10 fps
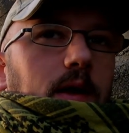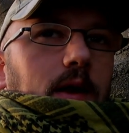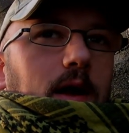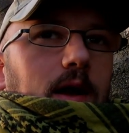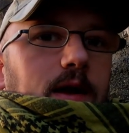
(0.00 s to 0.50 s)

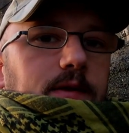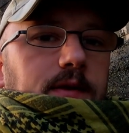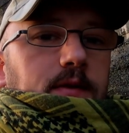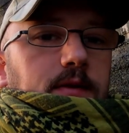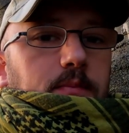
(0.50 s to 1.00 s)
had
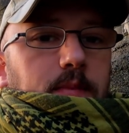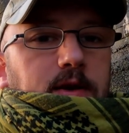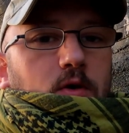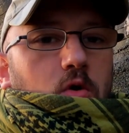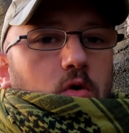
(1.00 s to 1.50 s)
the main
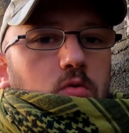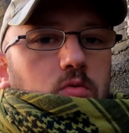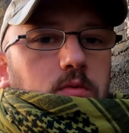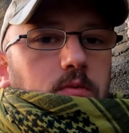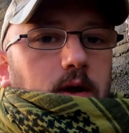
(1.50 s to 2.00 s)
hall
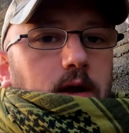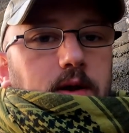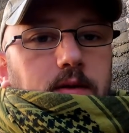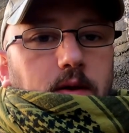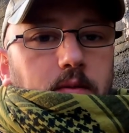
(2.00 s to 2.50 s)

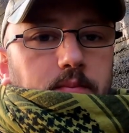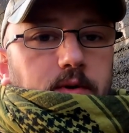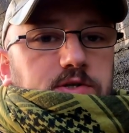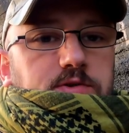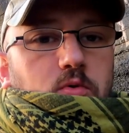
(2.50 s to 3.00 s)
and
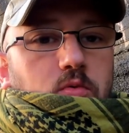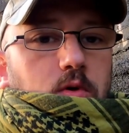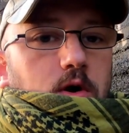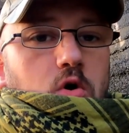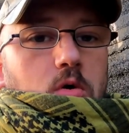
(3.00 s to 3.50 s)
principal
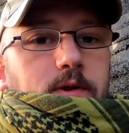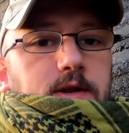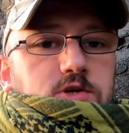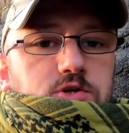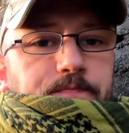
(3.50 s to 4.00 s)

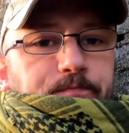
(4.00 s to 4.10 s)
accommodation,